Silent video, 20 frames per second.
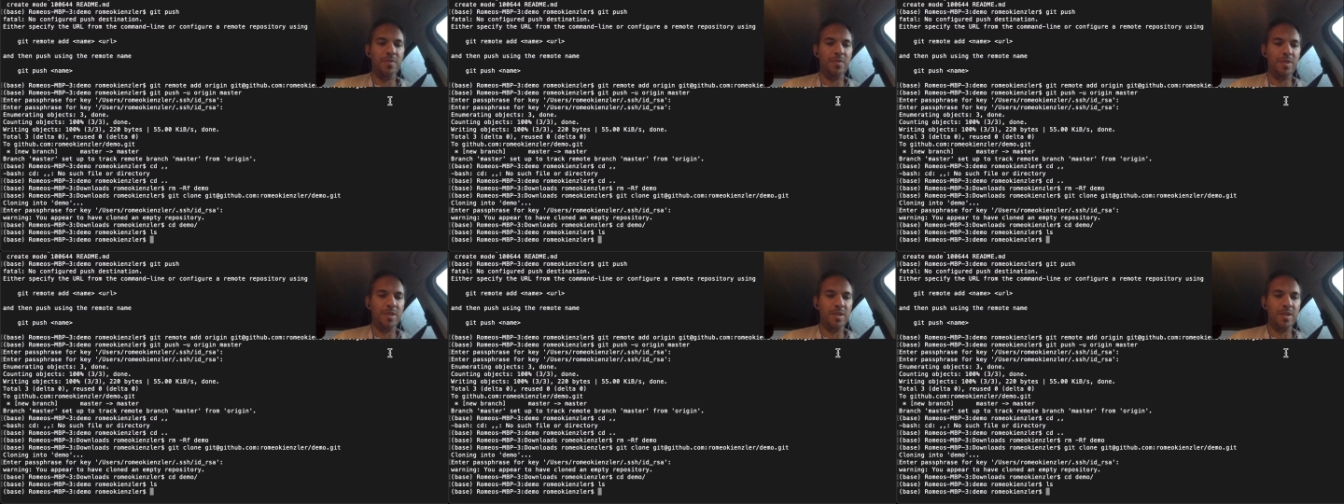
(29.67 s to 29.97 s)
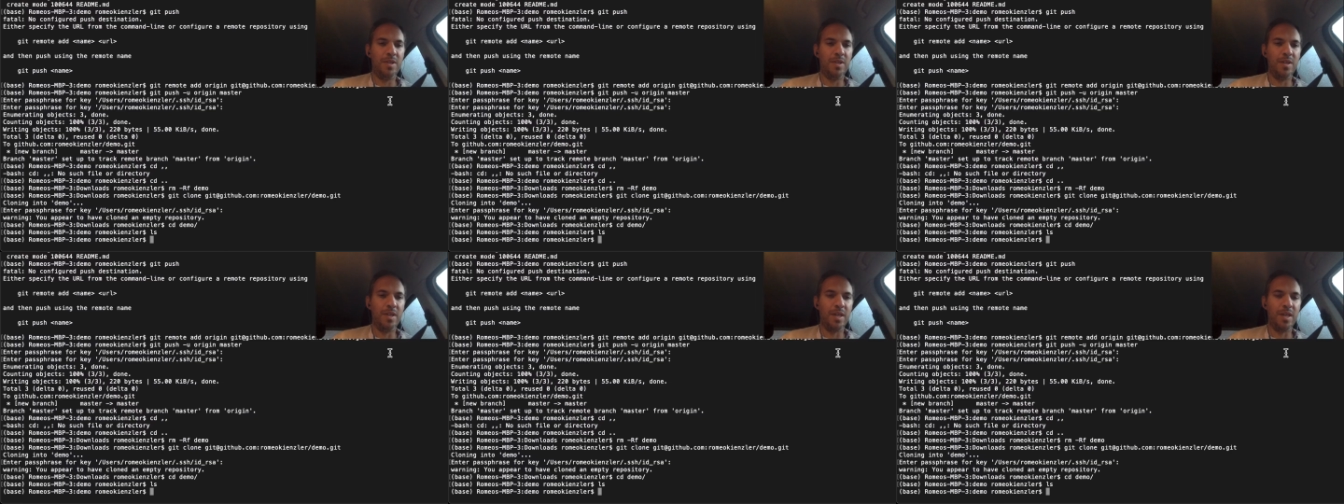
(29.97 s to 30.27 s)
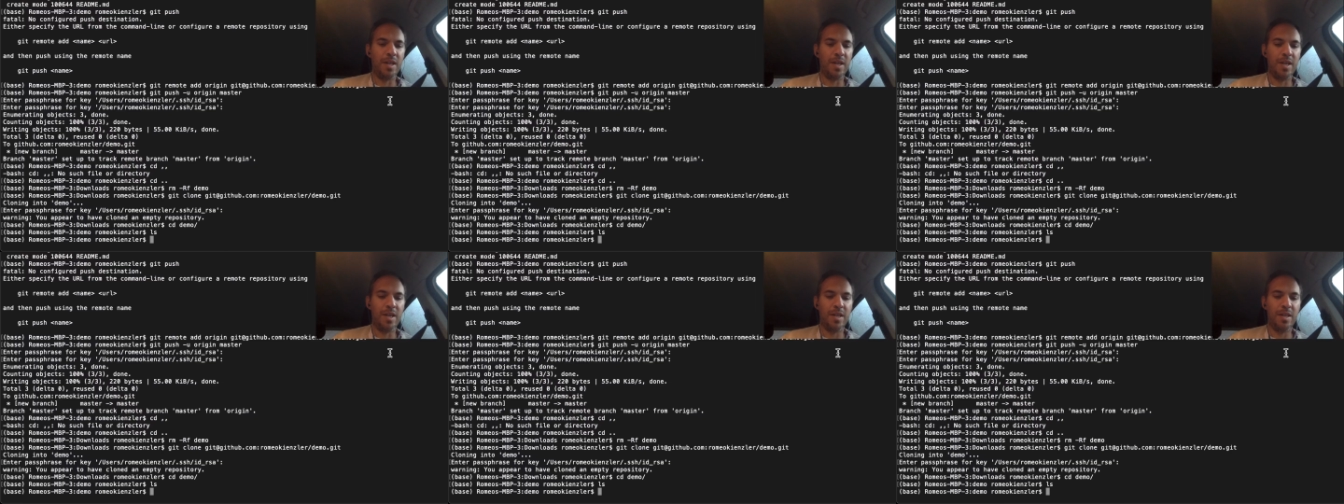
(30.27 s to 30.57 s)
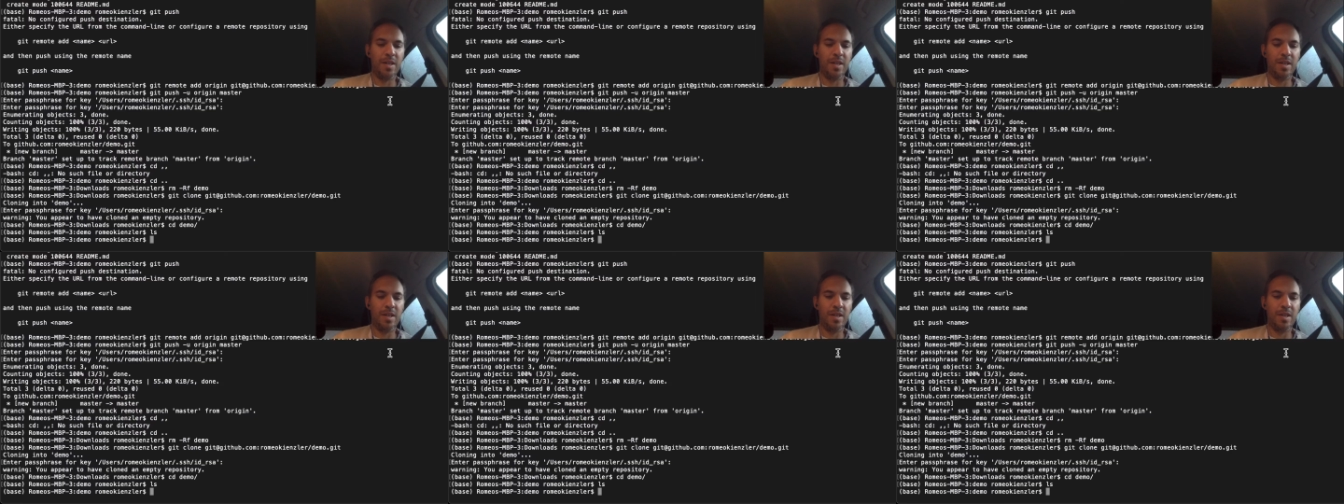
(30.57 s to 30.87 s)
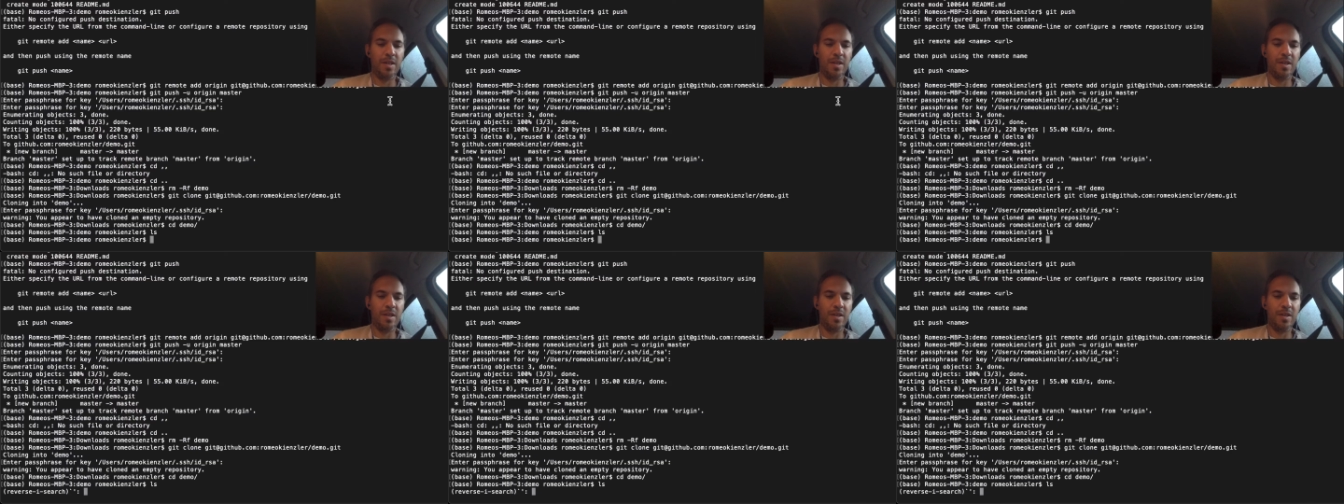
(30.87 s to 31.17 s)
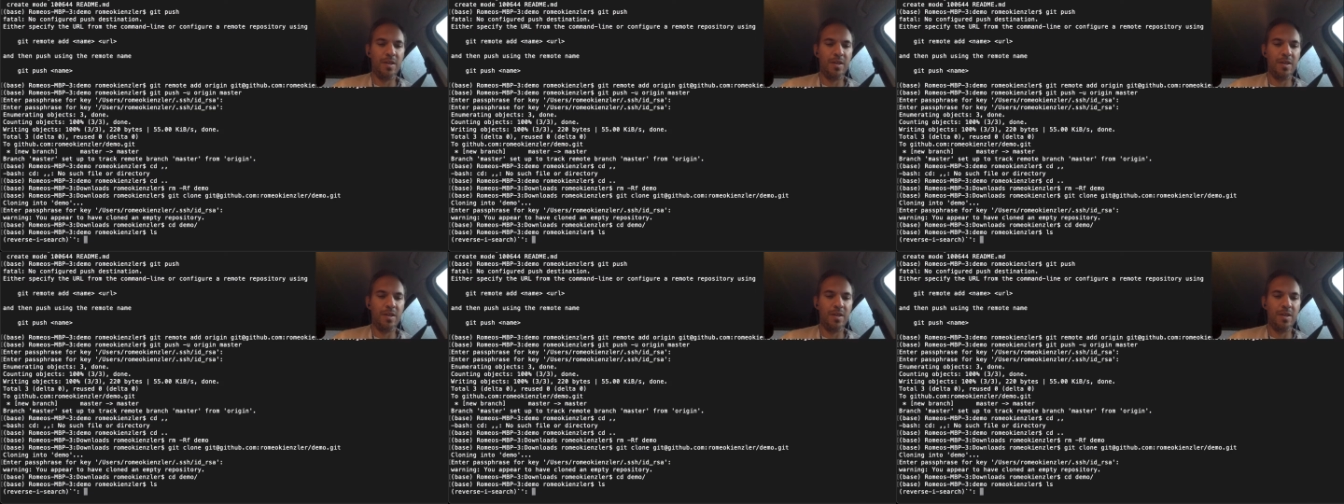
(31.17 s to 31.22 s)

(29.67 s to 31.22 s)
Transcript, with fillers: will again